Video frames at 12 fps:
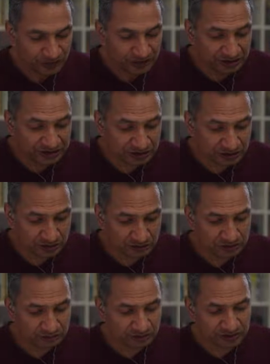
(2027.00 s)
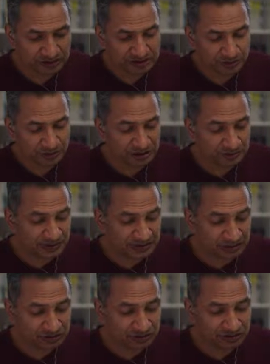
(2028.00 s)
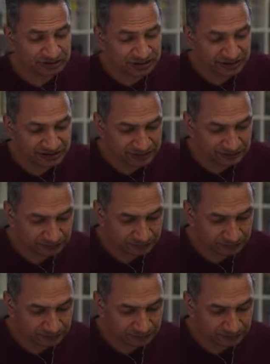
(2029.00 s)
Here's another one. Data breach by Councillor Sykes.